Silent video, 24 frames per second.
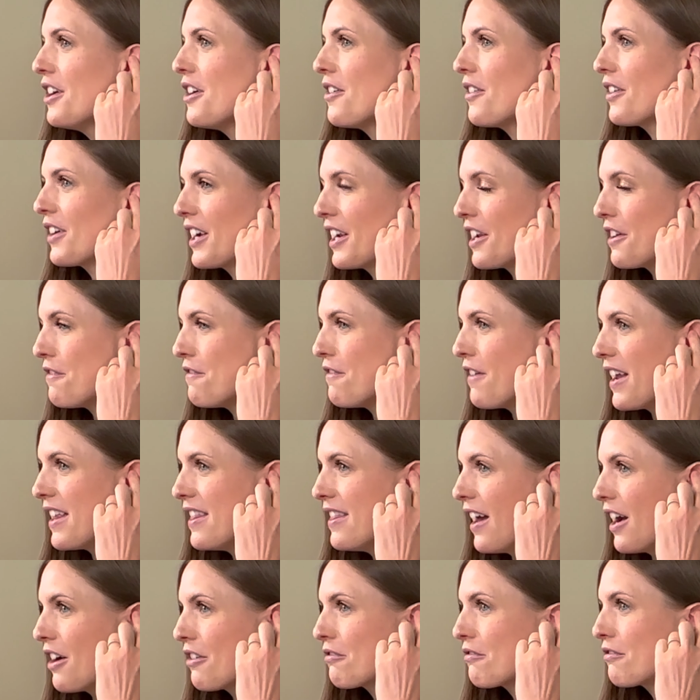We're gonna find
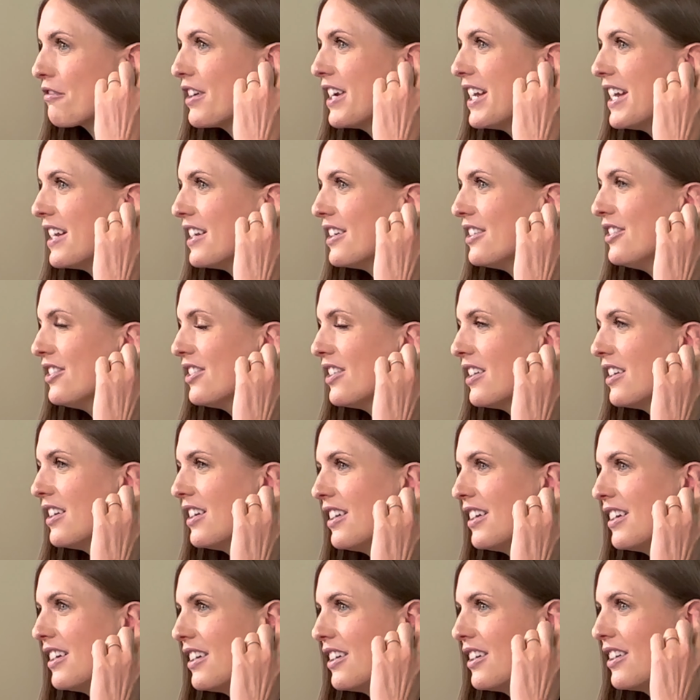that ridge
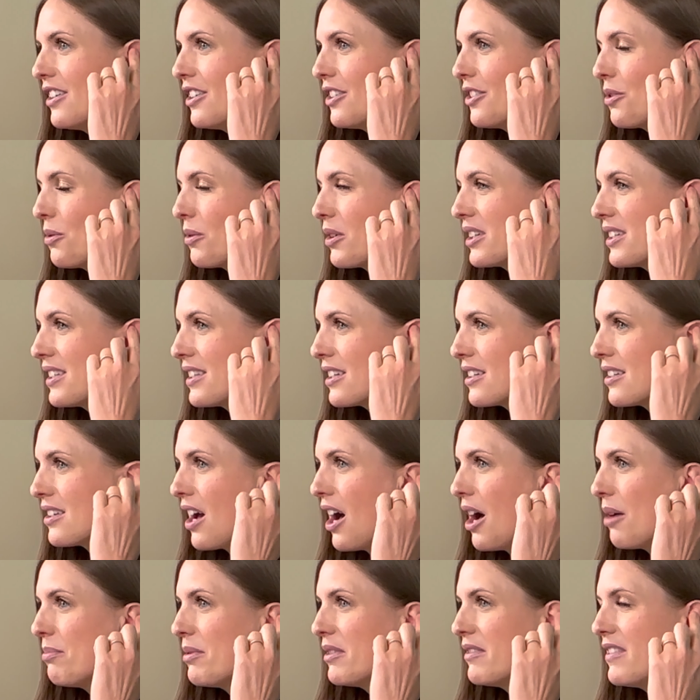towards the
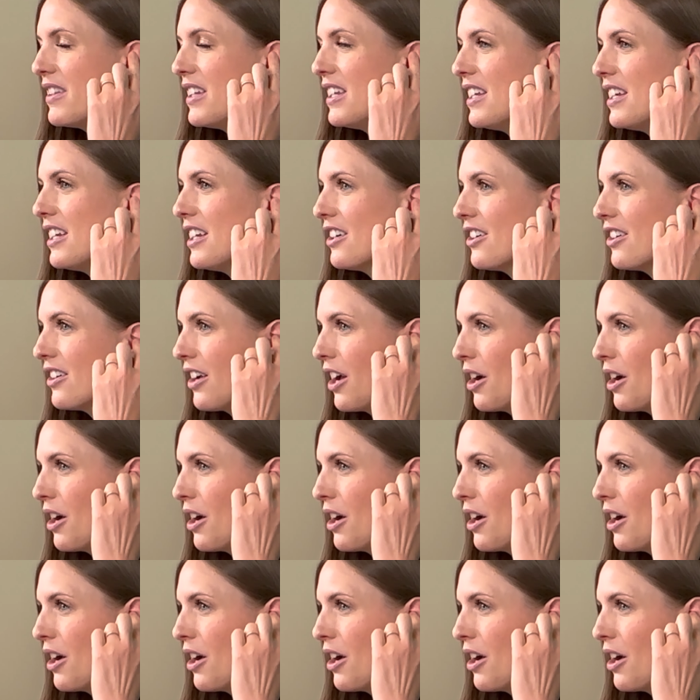top of the ear.